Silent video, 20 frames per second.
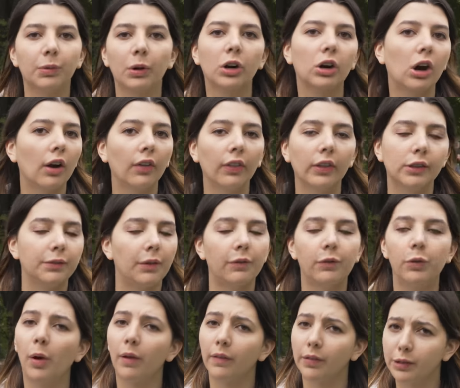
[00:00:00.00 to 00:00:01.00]
regardless of
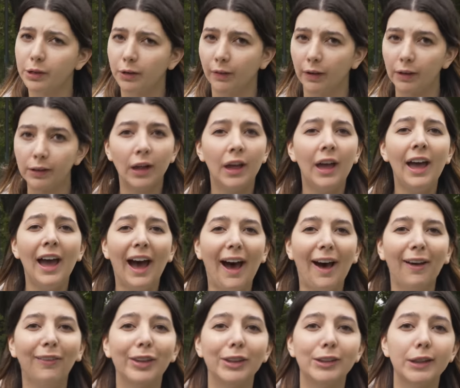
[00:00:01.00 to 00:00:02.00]
if you have service.
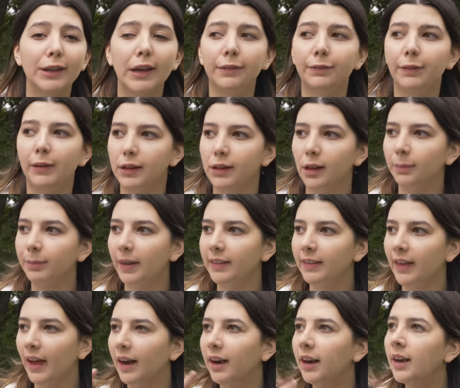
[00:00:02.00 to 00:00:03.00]
Obviously, if it's something
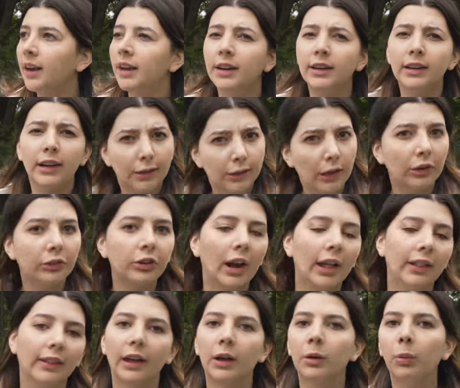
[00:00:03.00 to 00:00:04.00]
that needs the
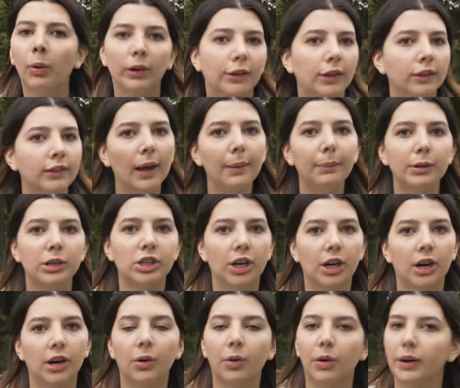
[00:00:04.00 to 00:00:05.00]
internet, like what's the
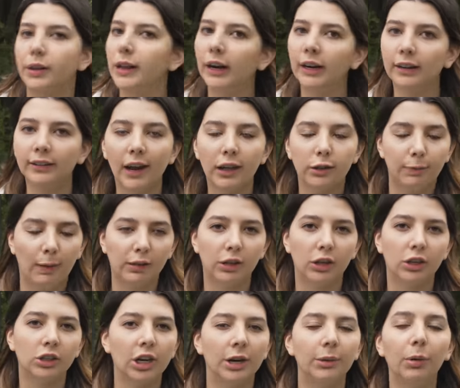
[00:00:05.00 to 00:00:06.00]
temperature or send a text
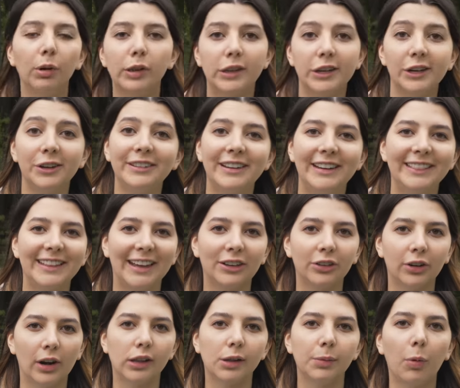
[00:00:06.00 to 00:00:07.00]
message, it will still need the
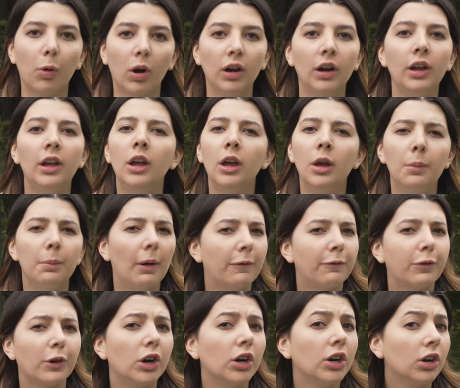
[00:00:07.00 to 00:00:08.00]
internet support. But
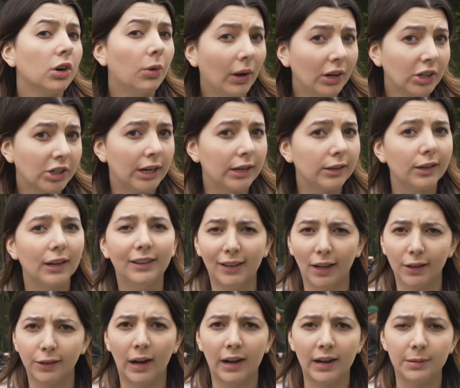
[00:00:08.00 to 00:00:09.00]
for questions, it
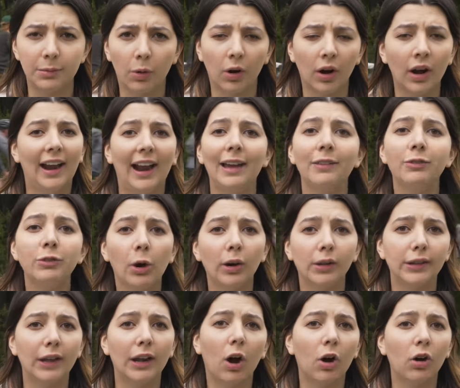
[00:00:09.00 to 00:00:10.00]
doesn't anymore. And I've
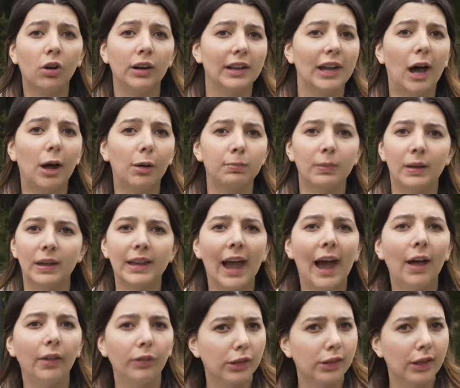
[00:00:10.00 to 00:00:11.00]
noticed that already helping me
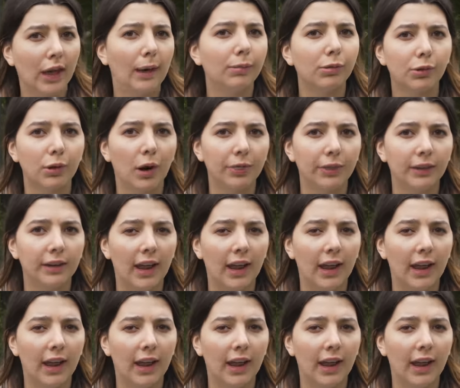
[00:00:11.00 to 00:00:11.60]
countless times throughout the